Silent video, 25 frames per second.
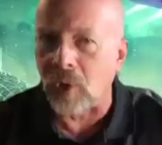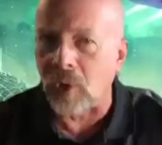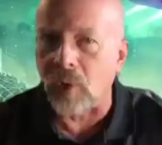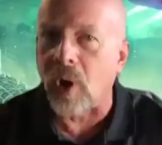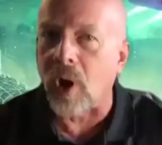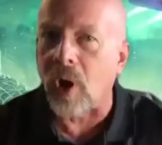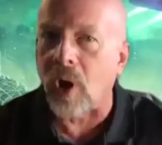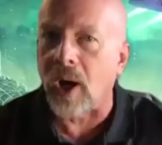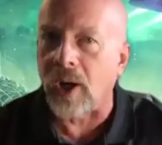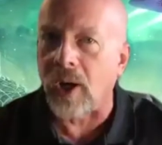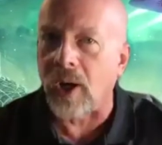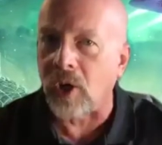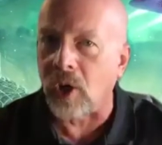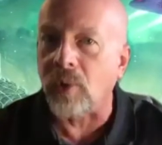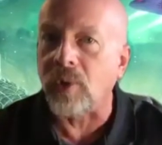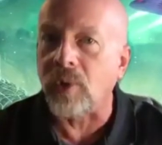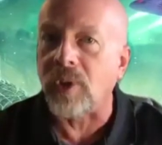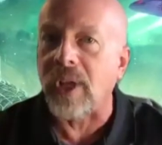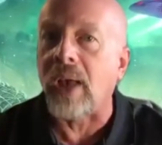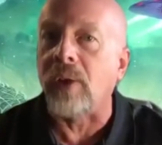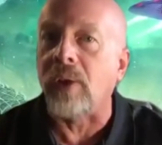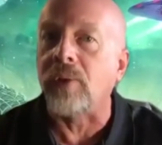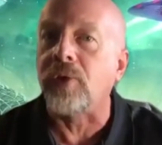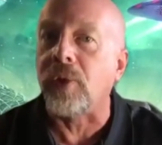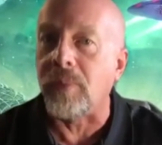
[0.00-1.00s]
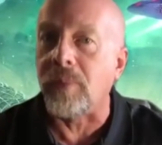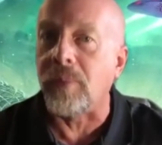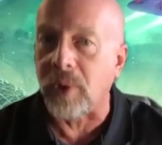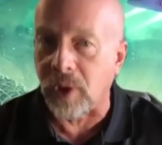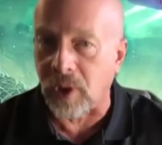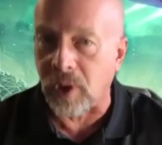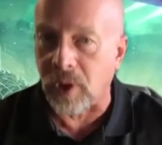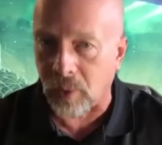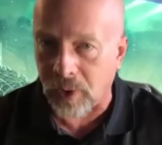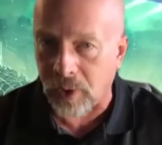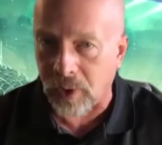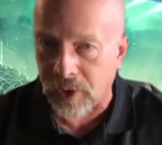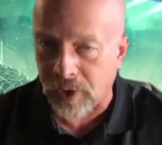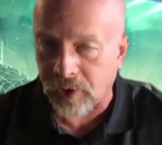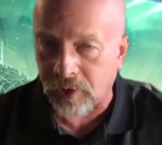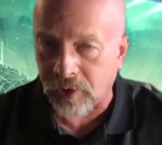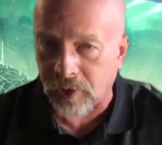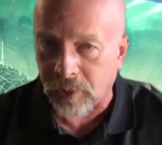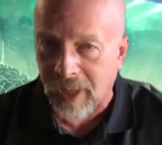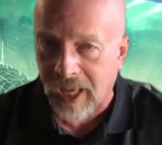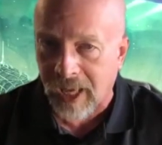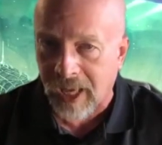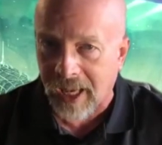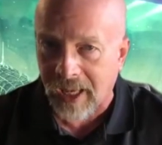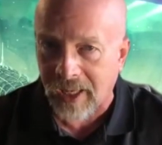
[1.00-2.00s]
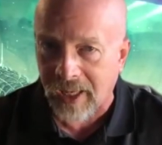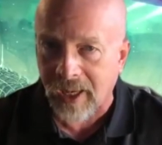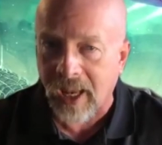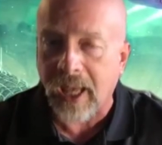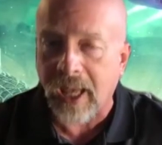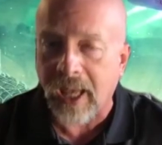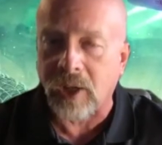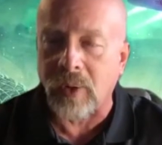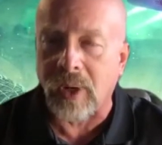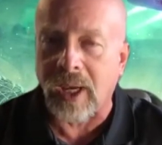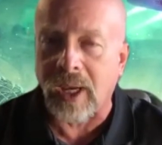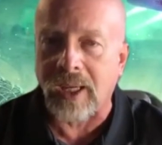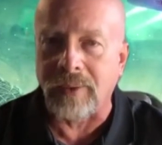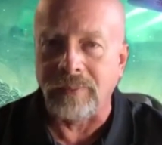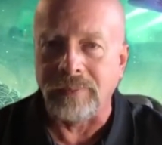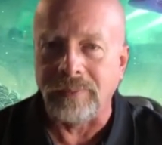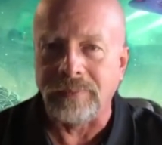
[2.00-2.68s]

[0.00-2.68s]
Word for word: are no doubt familiar with this man. Hi, Craig.